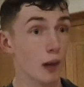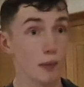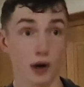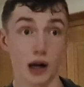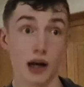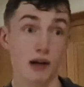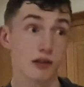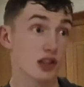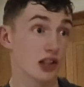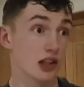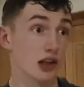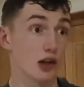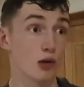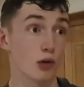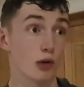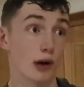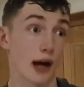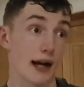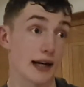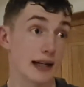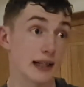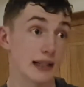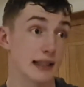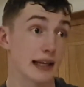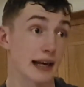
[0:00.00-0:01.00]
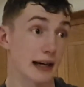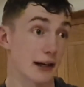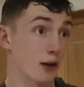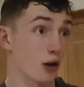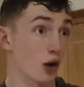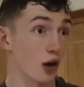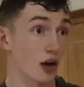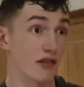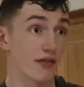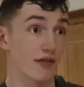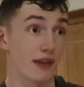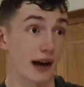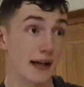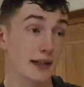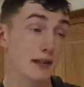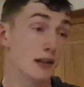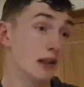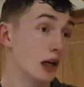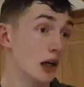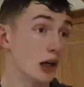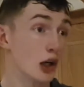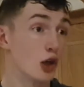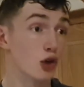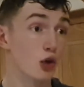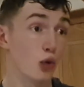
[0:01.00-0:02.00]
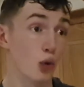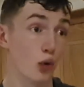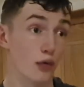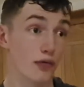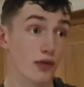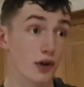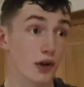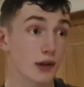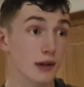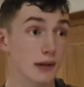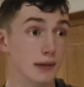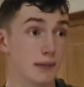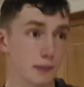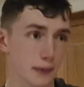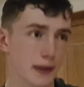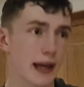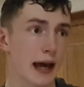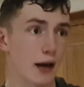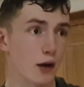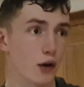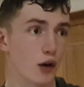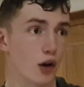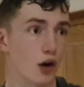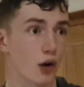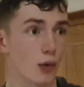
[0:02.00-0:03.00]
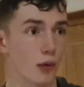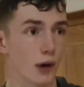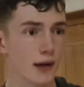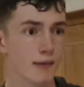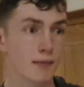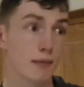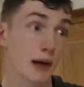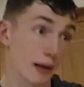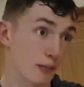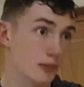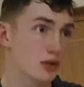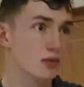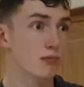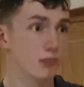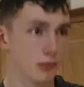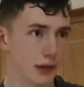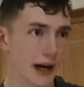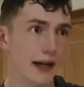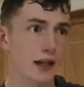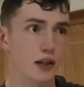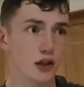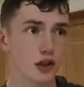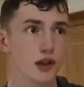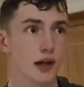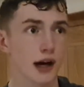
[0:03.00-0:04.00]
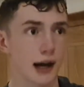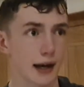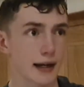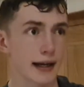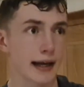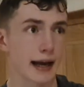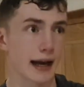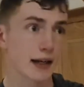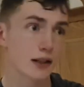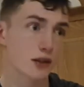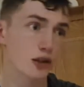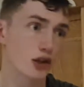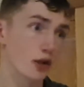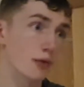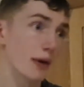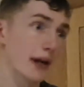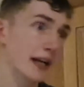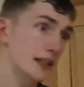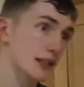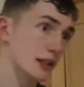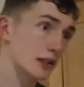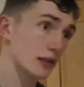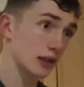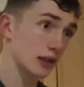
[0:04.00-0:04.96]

but I was still ready to take another fight, go over and get another win, and I'm ready to do that again in 2 weeks.